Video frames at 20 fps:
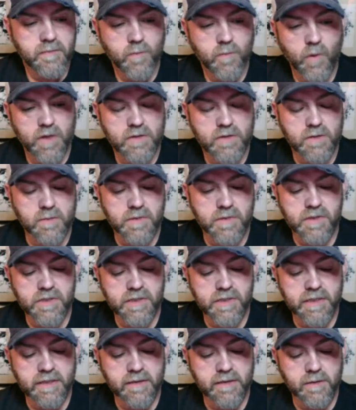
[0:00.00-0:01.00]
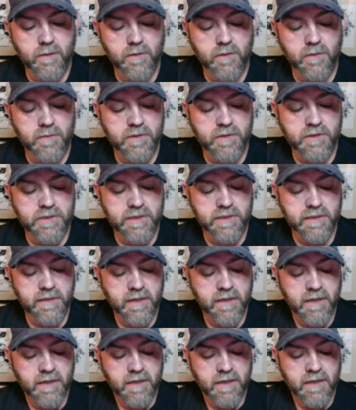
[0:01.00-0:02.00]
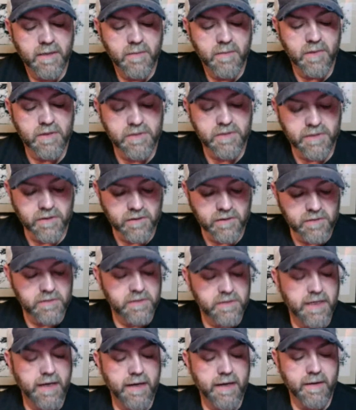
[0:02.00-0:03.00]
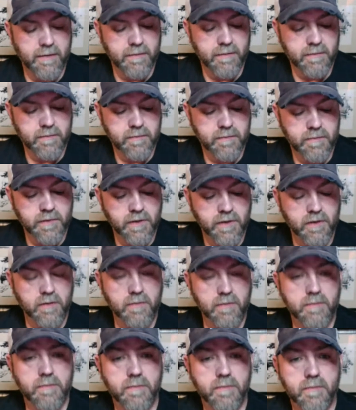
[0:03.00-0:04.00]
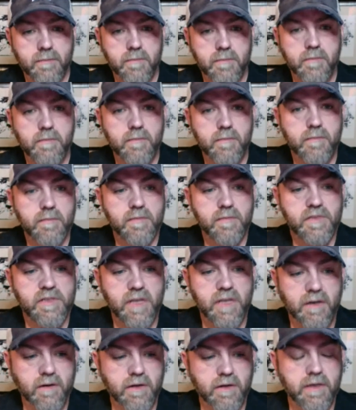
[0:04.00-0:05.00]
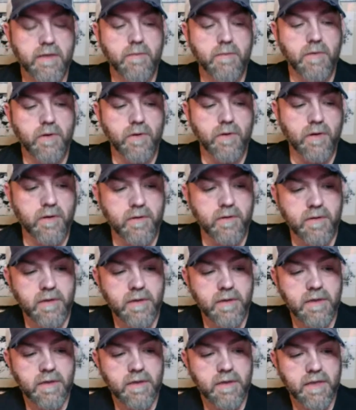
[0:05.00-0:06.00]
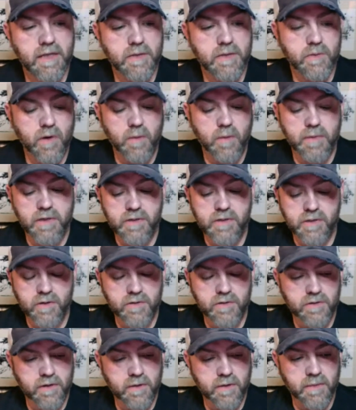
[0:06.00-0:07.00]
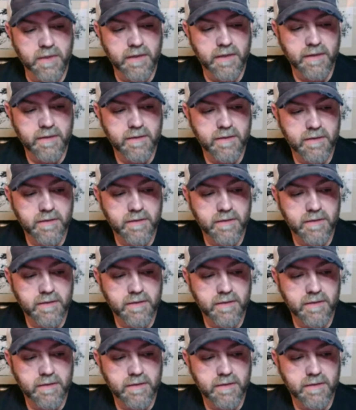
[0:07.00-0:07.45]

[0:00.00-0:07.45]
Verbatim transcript: Western Michigan, Northern Michigan but still stay, you know, centered in Monroe. That's where our big shows are going to be.